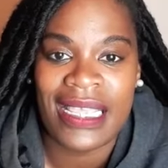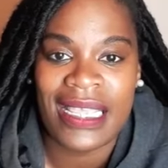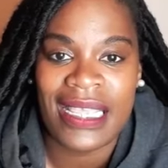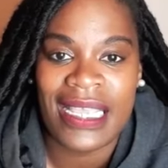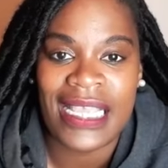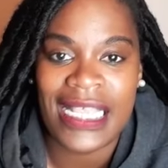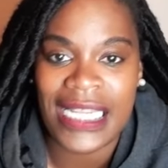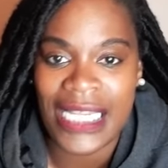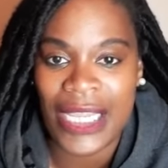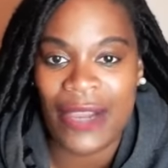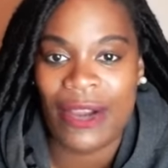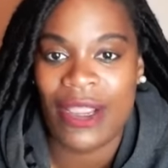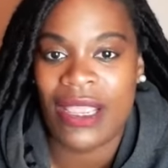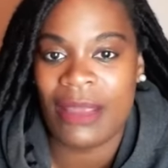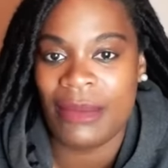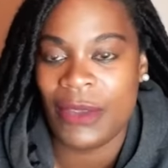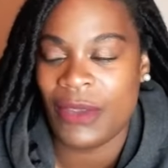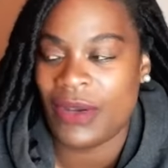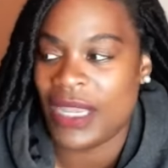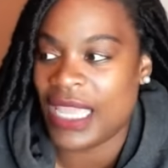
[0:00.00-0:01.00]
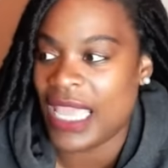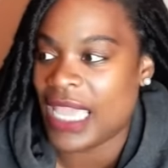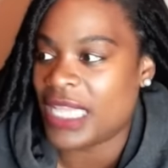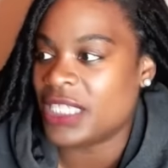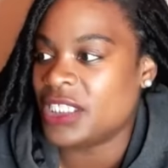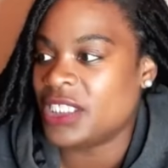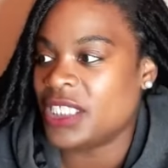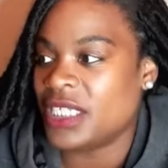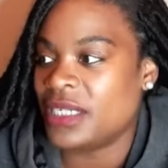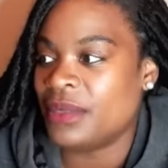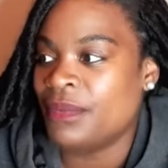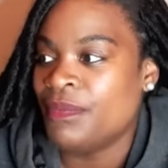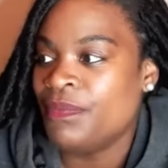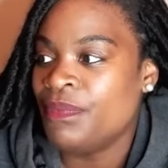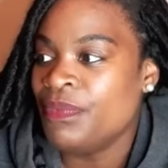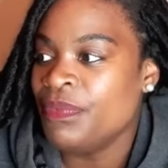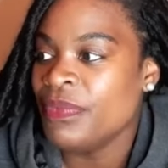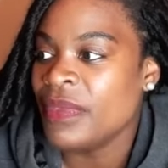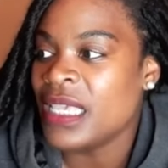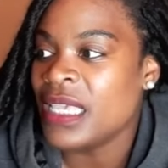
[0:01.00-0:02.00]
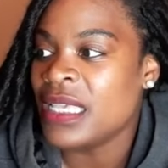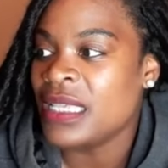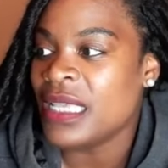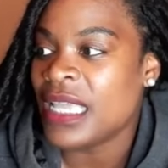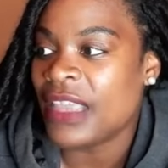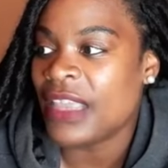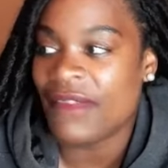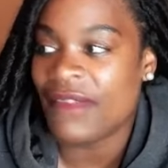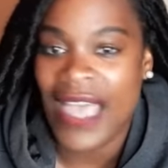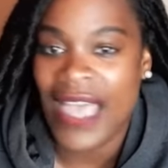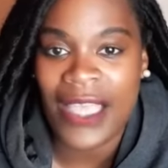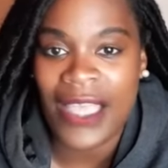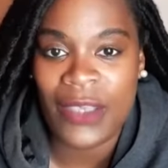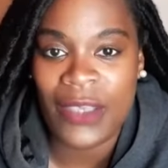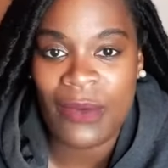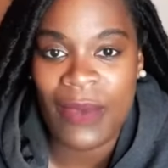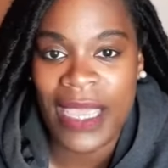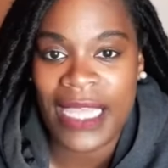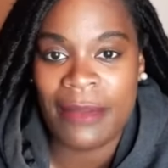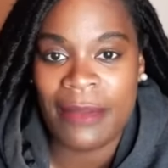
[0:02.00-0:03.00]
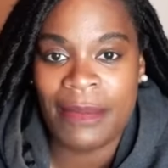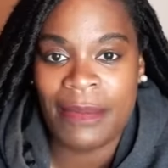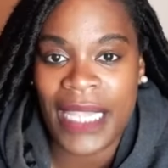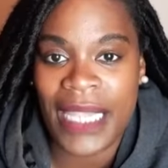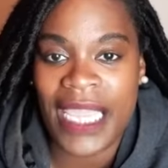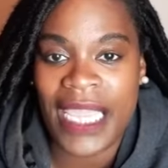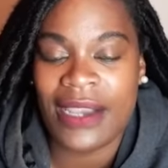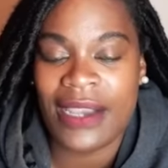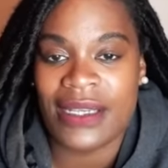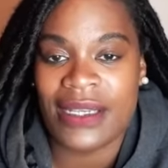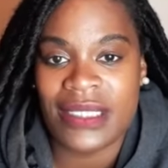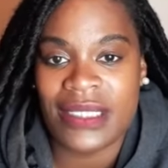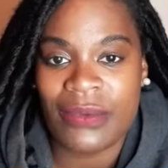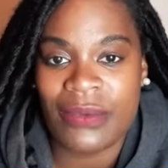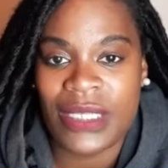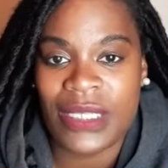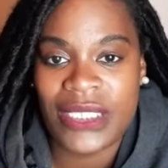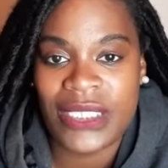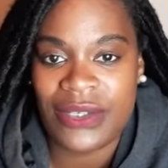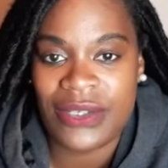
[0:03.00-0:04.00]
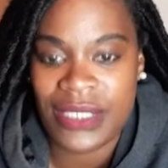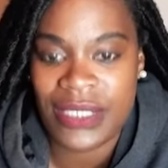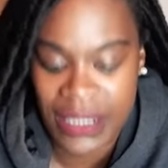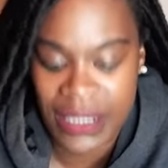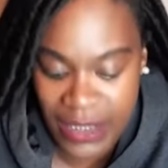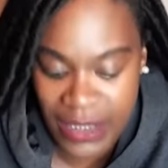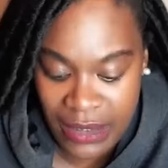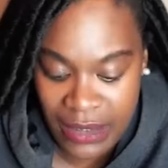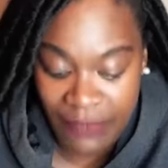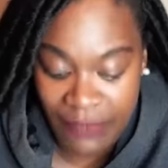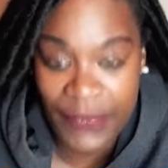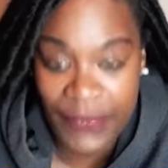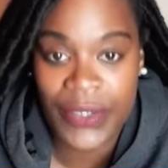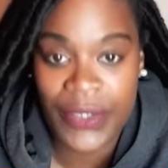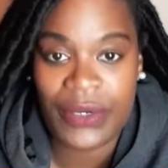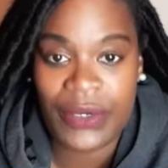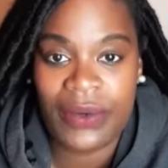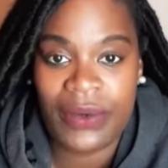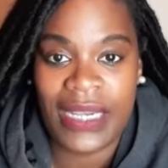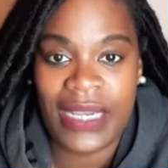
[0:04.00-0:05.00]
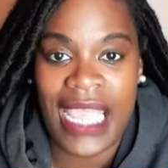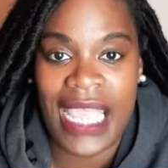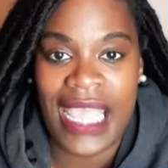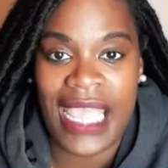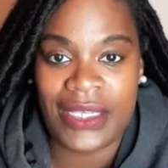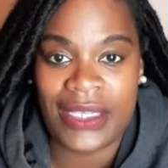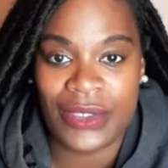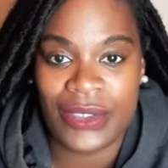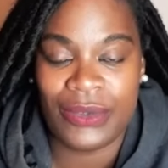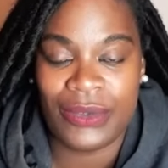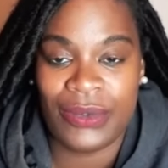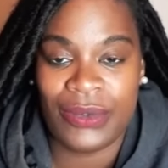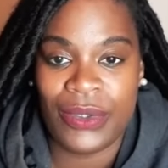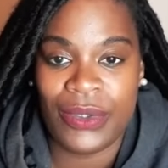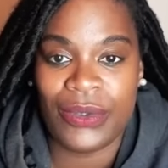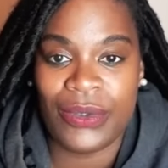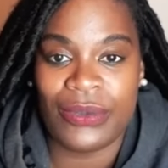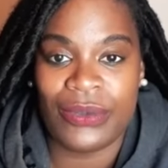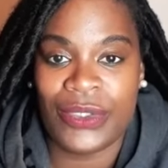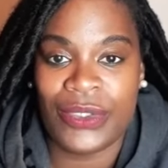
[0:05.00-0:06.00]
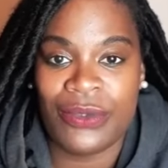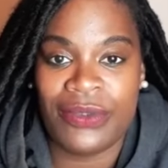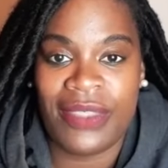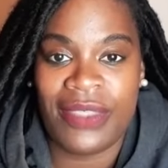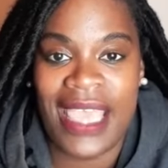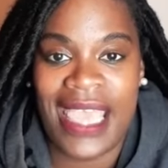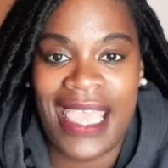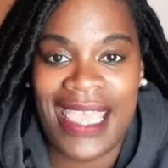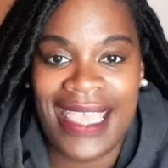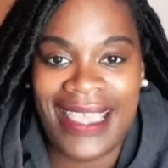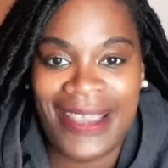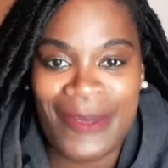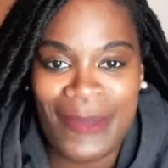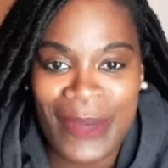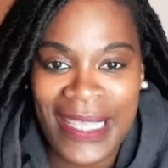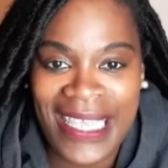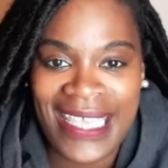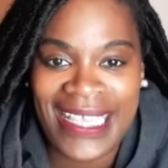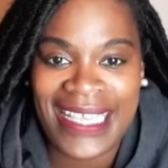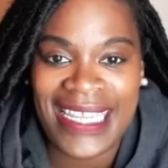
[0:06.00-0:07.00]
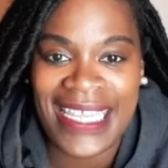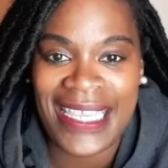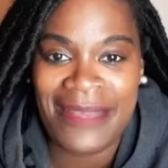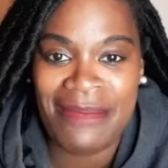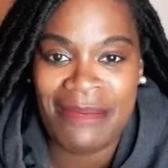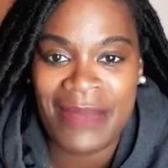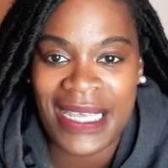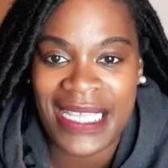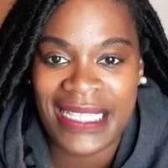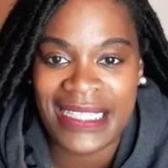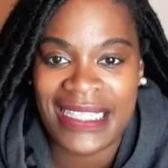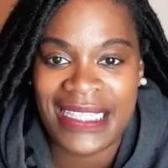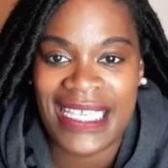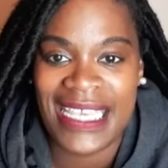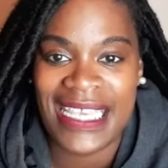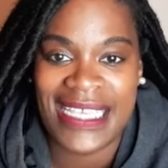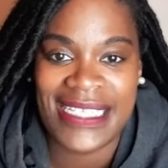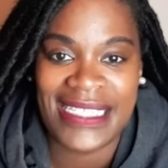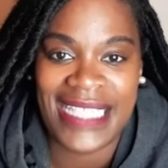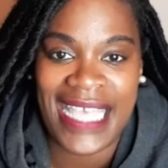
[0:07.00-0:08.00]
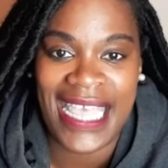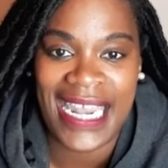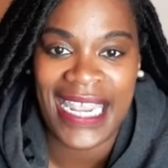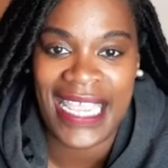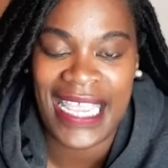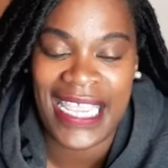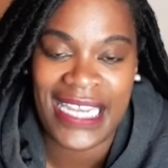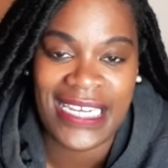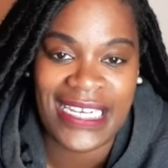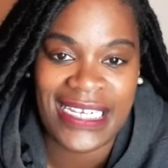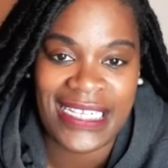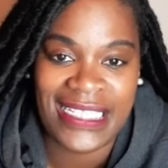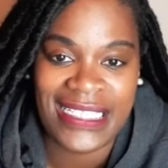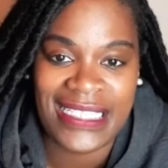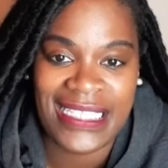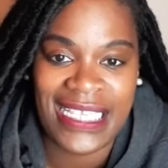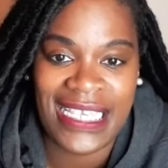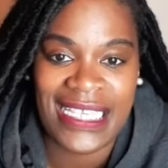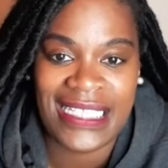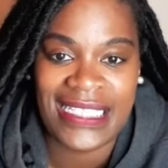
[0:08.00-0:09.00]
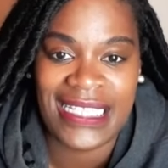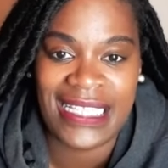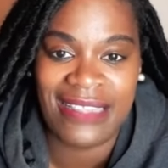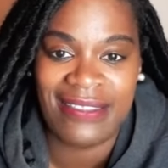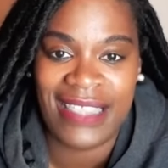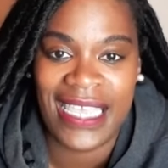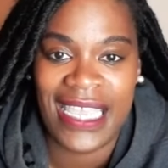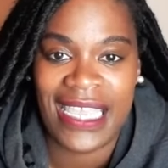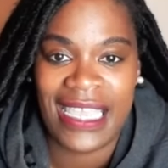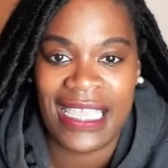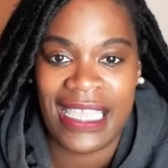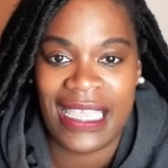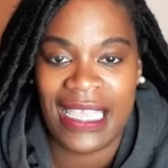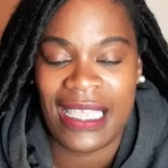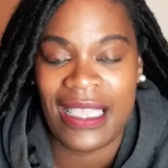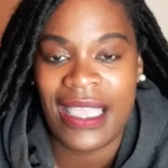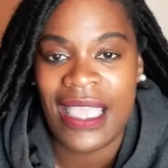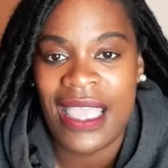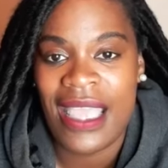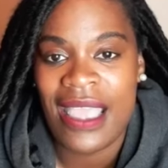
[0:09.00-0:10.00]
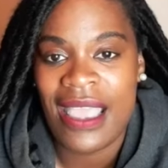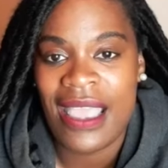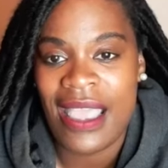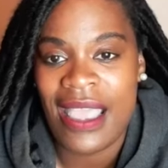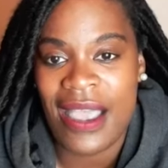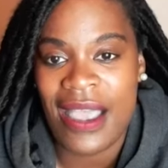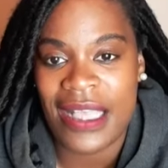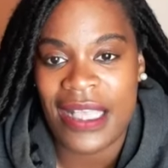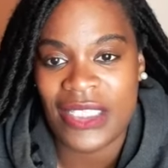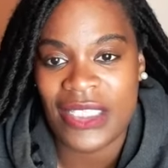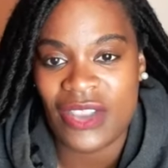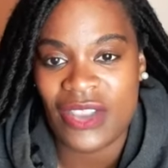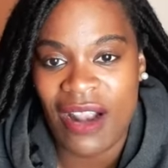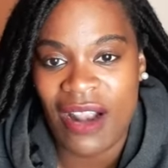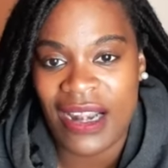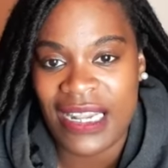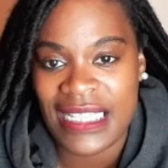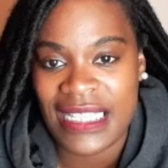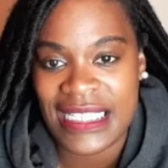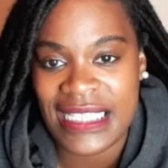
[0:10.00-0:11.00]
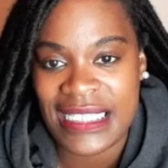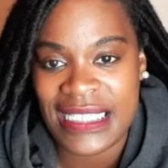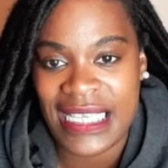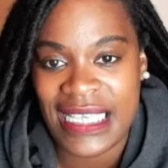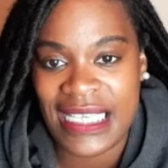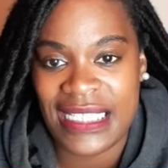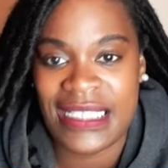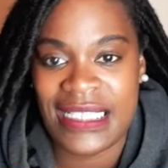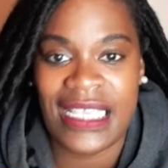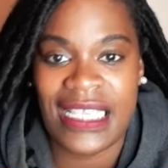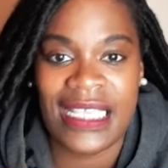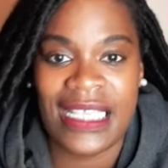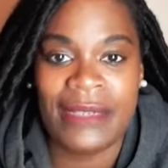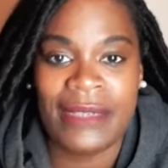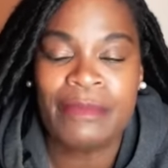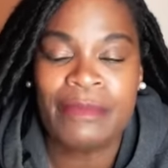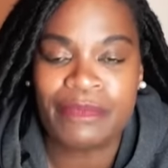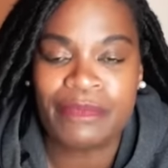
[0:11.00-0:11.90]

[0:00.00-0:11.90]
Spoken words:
clear communication? Evaluating players. What's your system for doing that? Do you do that weekly, monthly? Is that an end of the season thing? Start of the season?